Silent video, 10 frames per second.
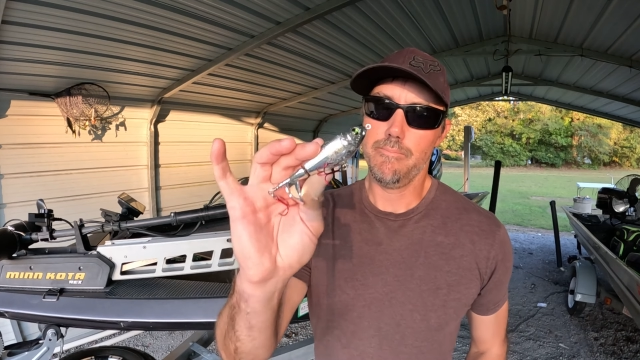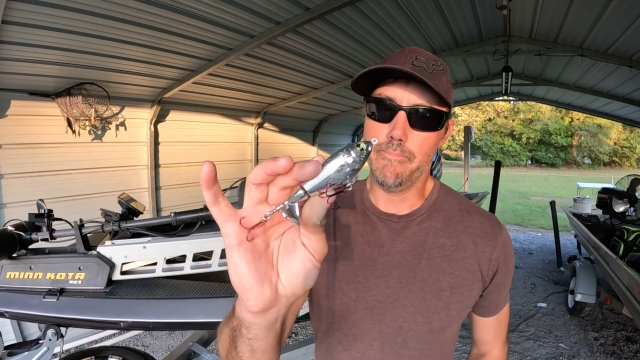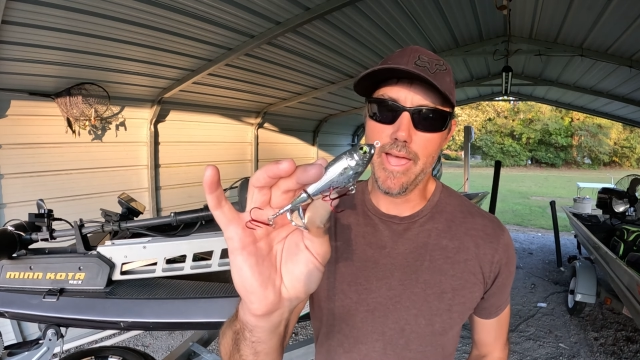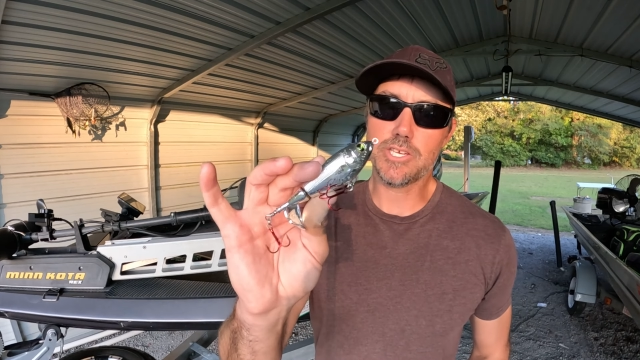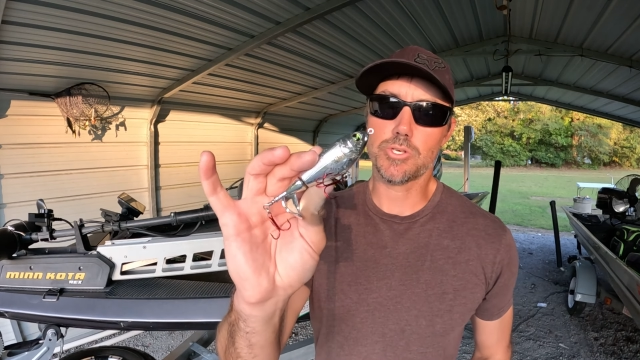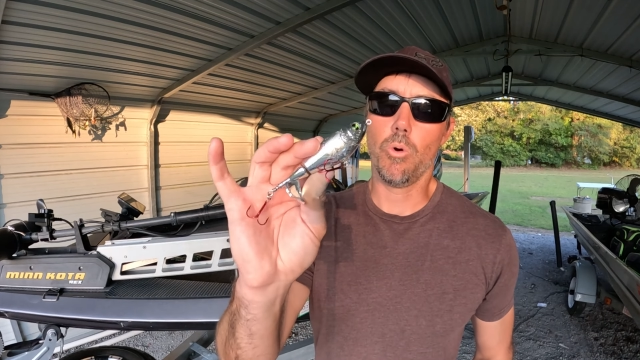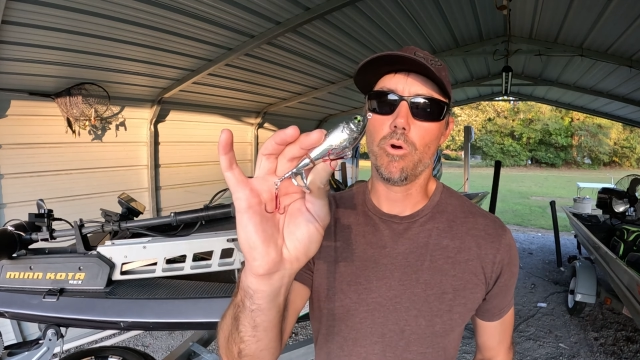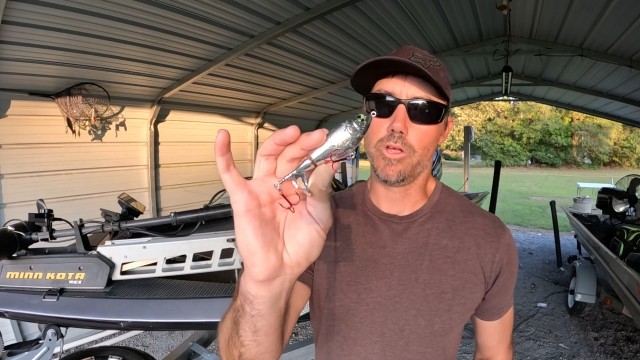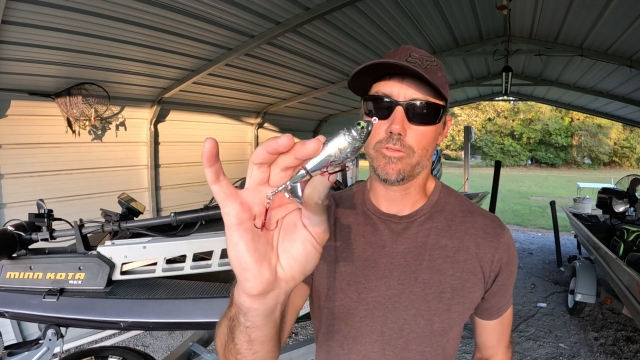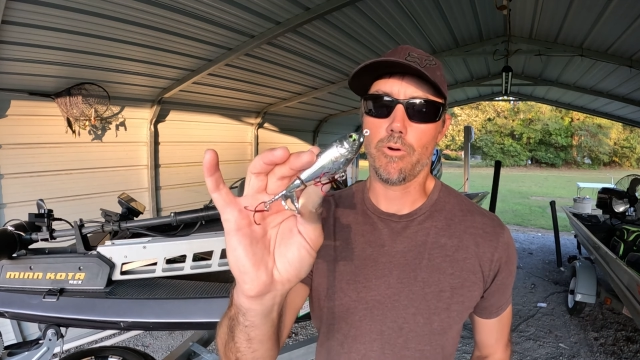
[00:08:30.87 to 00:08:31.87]
make
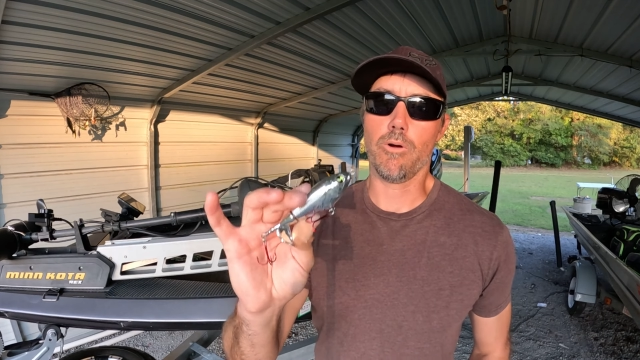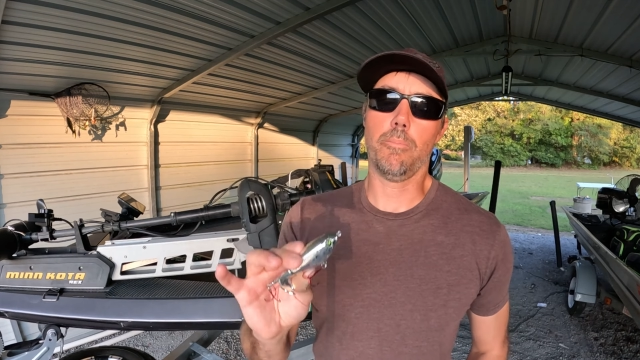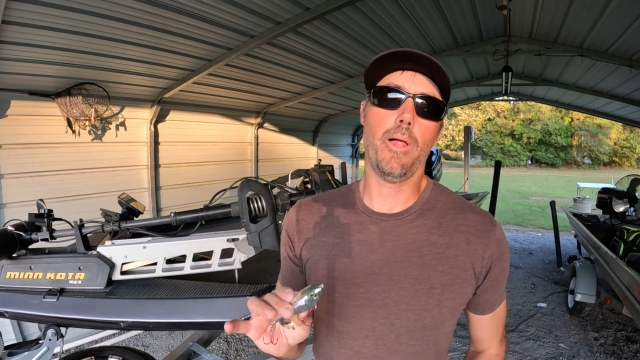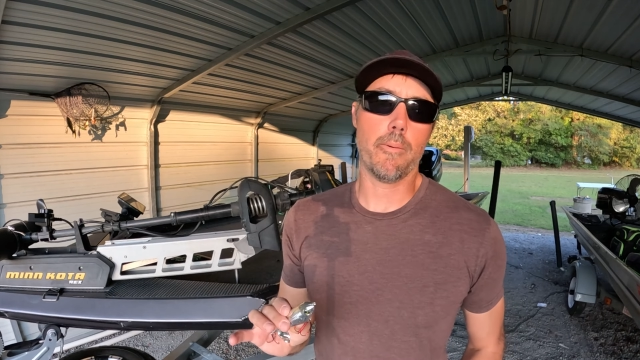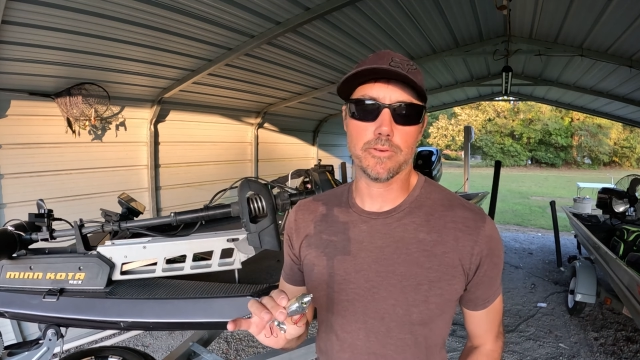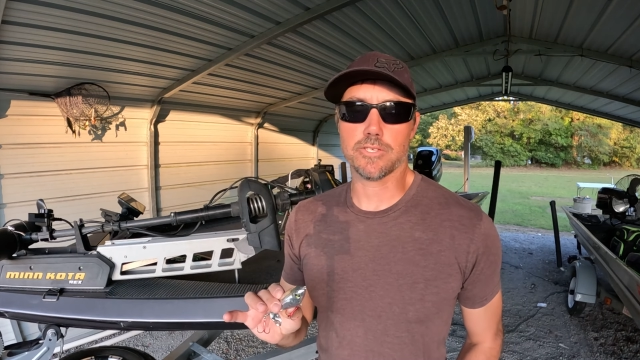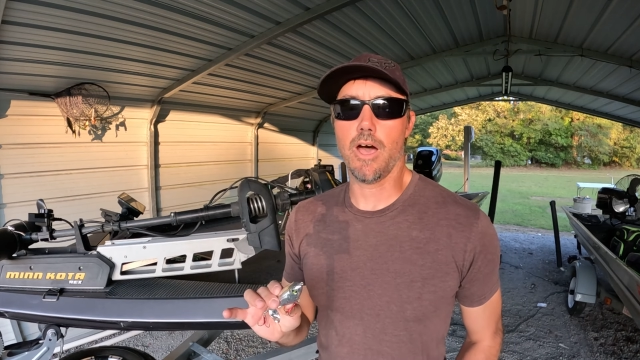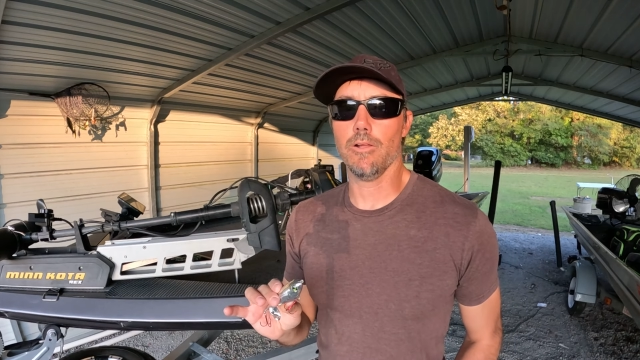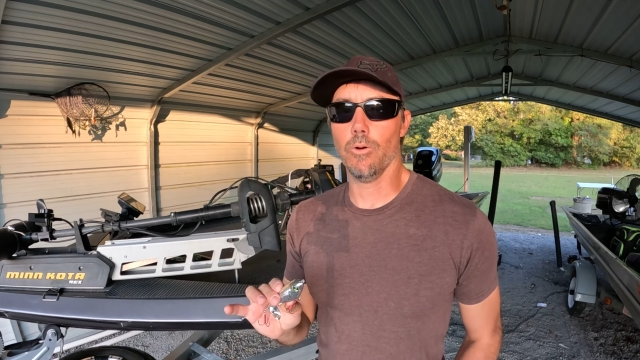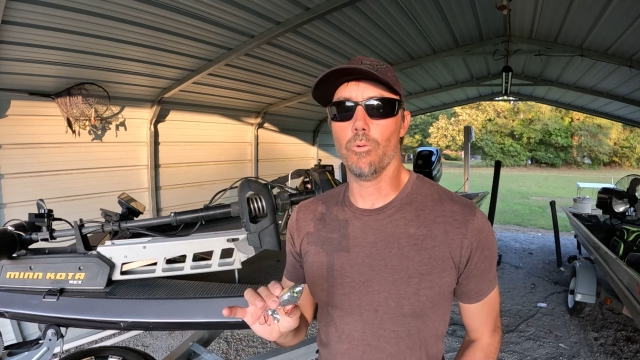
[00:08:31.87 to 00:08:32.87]
sure you're throwing a plopper
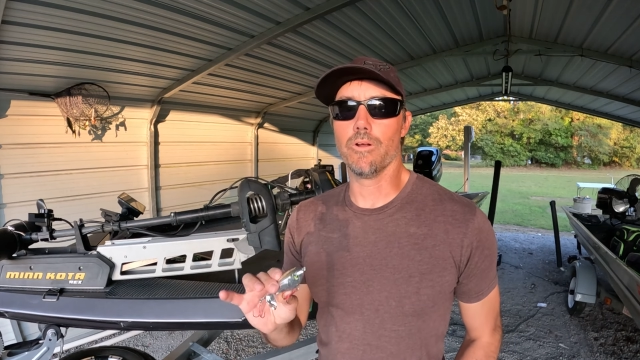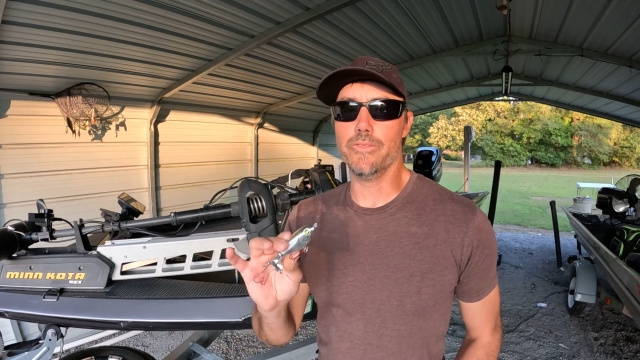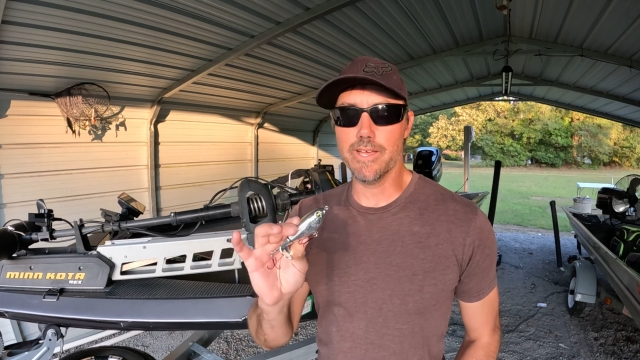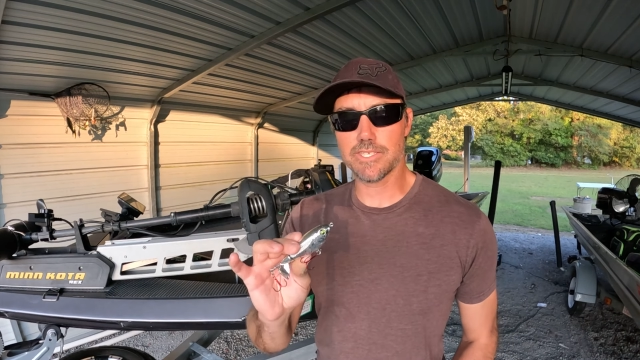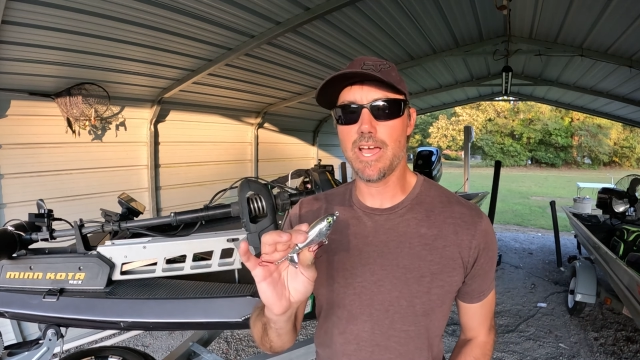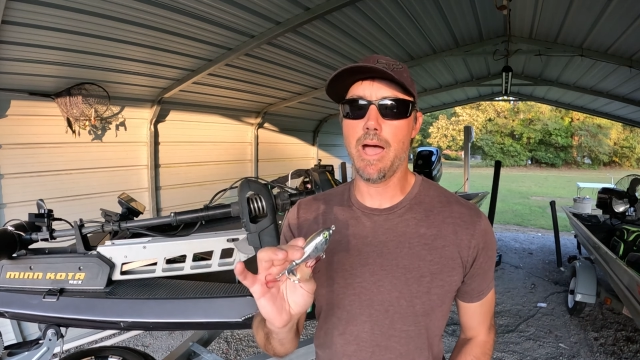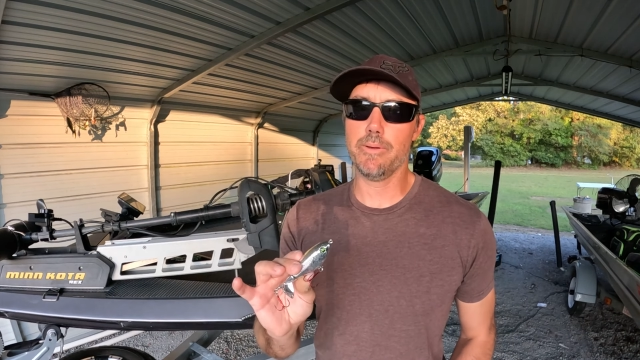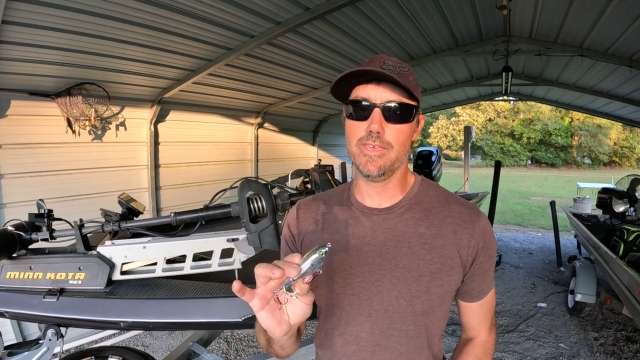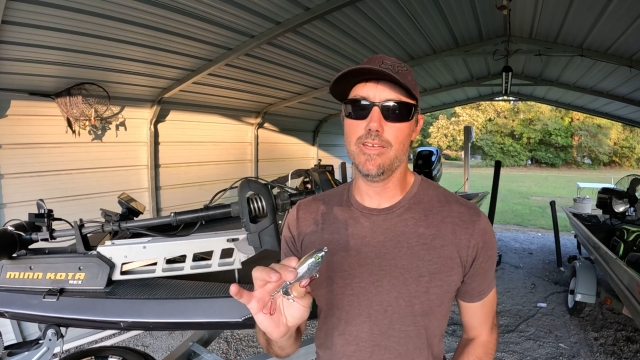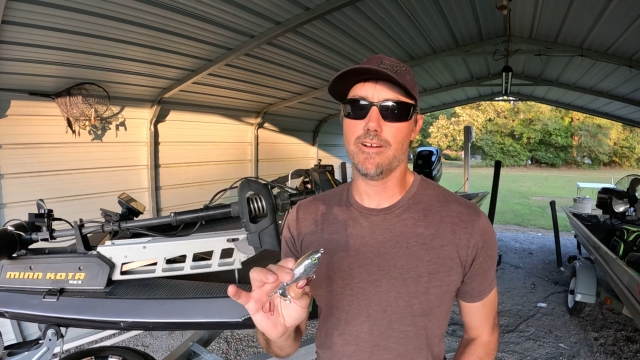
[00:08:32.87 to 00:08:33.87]
style lure this
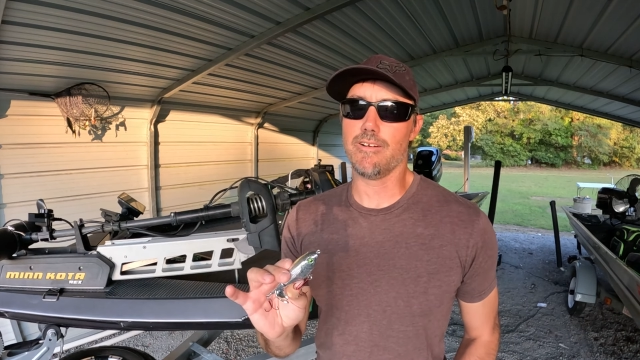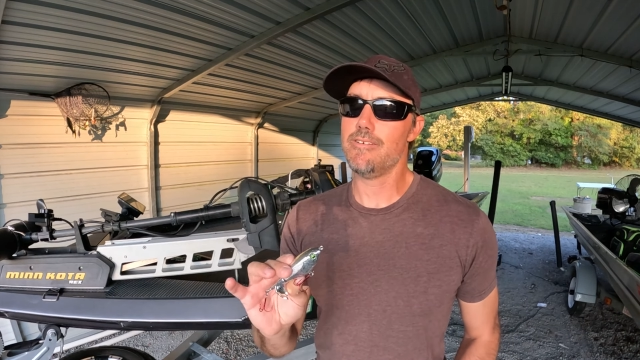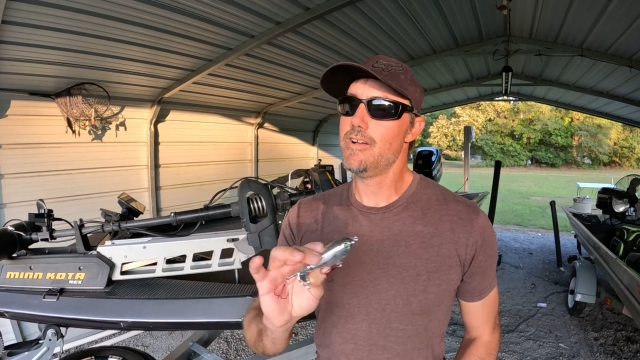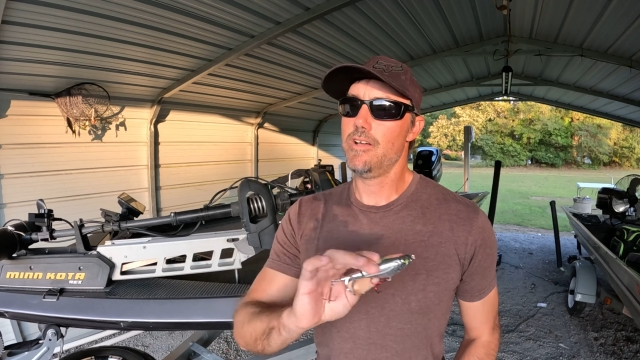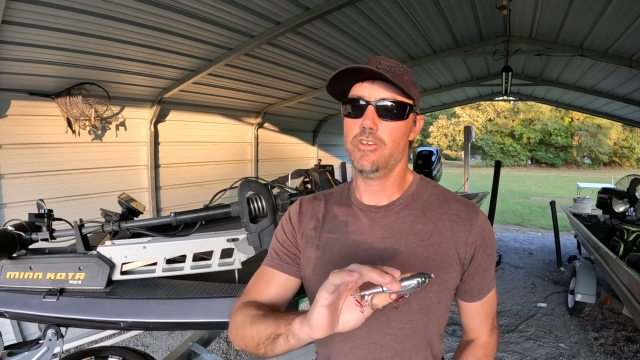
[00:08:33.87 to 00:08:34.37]
time of year.